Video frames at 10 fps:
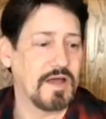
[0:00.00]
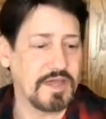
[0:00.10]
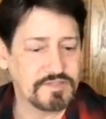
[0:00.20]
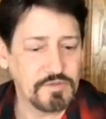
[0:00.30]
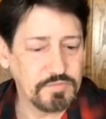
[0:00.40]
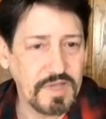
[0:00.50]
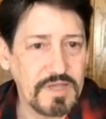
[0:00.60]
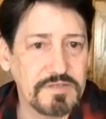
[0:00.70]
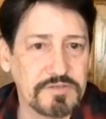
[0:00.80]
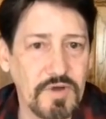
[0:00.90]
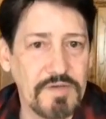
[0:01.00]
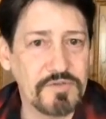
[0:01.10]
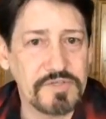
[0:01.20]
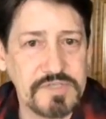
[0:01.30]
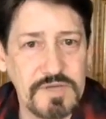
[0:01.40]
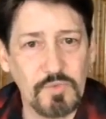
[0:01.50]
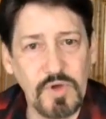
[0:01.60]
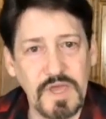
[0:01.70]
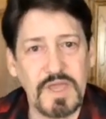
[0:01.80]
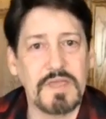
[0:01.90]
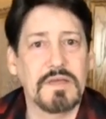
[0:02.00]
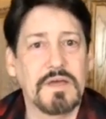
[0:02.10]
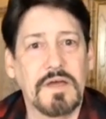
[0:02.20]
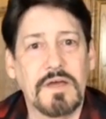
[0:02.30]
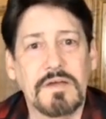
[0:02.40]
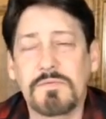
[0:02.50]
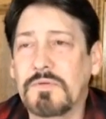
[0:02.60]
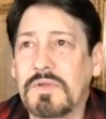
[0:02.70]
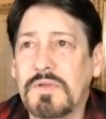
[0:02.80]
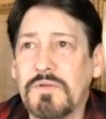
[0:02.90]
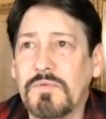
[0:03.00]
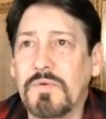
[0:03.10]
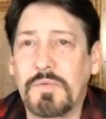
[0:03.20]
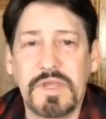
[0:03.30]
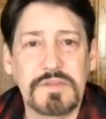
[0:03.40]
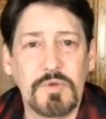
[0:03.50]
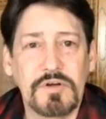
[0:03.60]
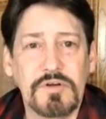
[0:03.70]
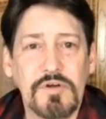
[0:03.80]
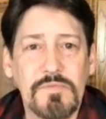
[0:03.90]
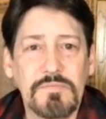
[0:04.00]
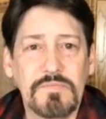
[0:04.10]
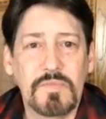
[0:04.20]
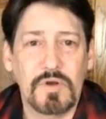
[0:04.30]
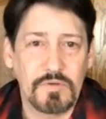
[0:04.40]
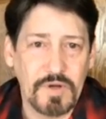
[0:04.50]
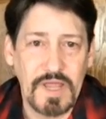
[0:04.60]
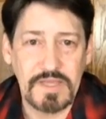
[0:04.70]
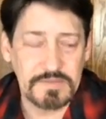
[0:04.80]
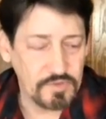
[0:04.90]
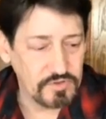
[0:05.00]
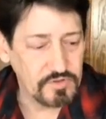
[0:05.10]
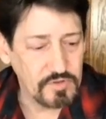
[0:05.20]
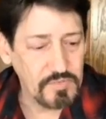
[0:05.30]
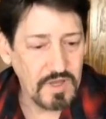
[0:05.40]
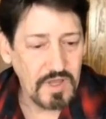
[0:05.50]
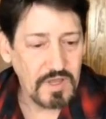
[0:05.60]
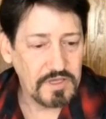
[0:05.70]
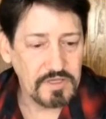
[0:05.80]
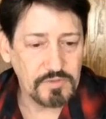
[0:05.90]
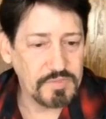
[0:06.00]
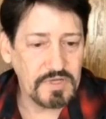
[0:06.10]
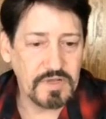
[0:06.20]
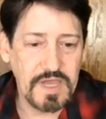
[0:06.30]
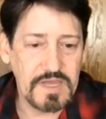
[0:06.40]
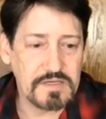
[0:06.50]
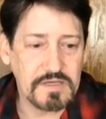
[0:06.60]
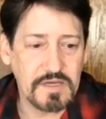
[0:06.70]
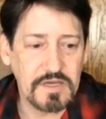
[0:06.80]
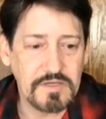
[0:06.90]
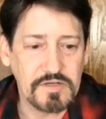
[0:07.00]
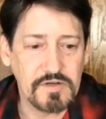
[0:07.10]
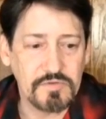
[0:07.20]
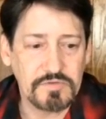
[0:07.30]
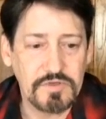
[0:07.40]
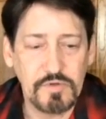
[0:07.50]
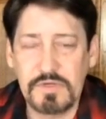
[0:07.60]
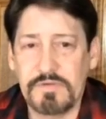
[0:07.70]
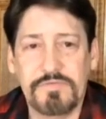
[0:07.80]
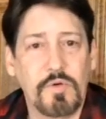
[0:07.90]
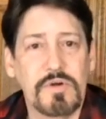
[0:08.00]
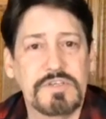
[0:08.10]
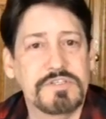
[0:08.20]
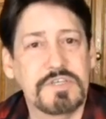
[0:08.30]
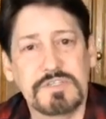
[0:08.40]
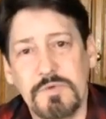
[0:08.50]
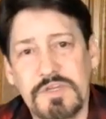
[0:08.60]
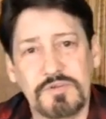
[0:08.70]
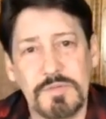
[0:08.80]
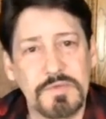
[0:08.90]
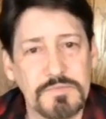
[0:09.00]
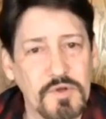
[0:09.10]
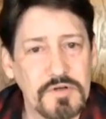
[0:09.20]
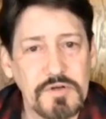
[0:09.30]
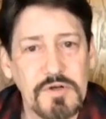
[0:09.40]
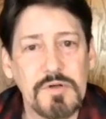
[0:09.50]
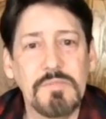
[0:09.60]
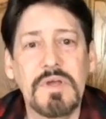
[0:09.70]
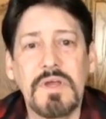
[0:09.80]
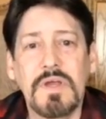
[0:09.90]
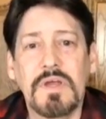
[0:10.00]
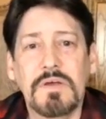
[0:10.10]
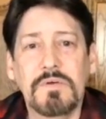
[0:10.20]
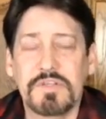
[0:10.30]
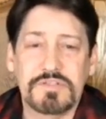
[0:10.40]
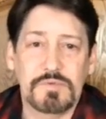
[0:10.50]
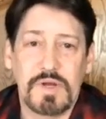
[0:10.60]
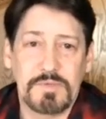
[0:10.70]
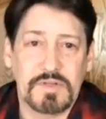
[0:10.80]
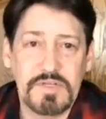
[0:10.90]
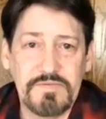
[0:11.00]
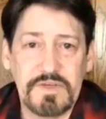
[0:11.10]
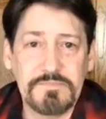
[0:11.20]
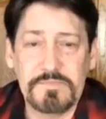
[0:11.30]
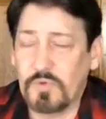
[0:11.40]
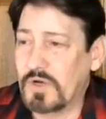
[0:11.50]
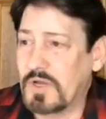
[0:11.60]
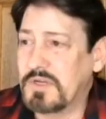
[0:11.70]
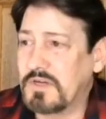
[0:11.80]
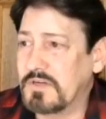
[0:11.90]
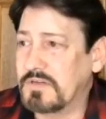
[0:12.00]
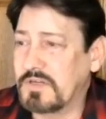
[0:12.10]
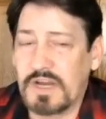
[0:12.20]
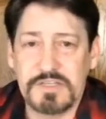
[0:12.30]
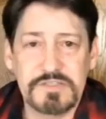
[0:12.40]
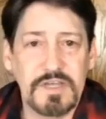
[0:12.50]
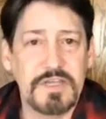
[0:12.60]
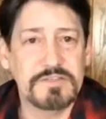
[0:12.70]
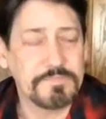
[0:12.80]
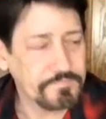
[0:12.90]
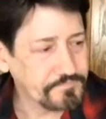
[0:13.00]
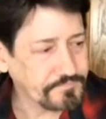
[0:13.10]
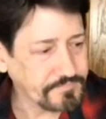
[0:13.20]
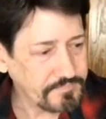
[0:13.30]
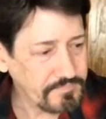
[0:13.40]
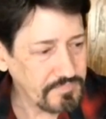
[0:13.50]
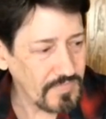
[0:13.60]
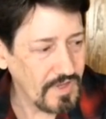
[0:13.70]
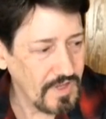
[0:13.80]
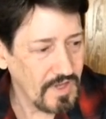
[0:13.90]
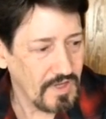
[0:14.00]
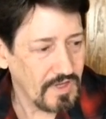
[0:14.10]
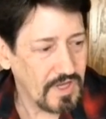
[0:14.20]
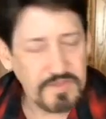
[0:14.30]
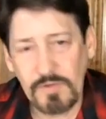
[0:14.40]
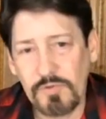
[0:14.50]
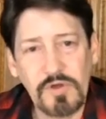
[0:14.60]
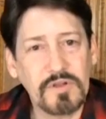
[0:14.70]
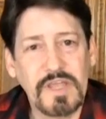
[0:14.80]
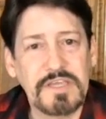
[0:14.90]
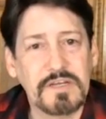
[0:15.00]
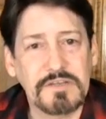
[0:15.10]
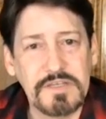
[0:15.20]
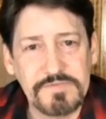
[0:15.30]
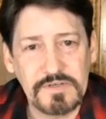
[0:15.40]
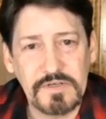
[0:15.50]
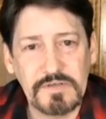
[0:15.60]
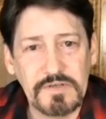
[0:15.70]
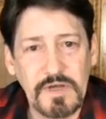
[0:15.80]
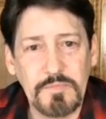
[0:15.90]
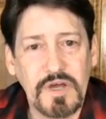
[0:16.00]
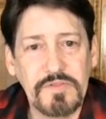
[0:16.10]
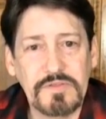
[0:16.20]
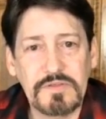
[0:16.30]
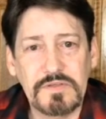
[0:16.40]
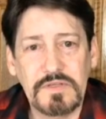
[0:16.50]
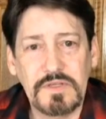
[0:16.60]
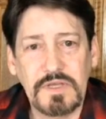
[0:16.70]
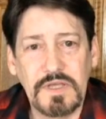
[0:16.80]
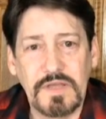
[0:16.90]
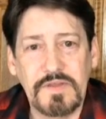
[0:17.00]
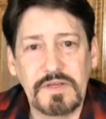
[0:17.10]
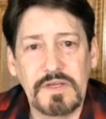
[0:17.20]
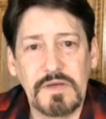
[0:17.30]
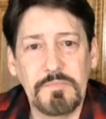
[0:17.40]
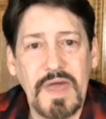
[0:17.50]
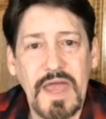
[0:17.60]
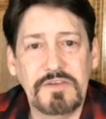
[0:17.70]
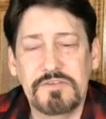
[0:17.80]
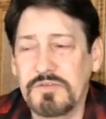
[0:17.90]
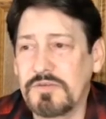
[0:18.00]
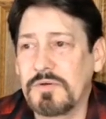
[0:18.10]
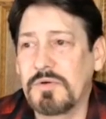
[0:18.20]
I still plan to travel the same way. When we get the motorhome, or when I get the motorhome, it'll be like, doing a 4 to 6 week trip in the motorhome, which is where I'm going to live in when I'm here in the United States. And then we'll go to like Italy for a month, and then come back to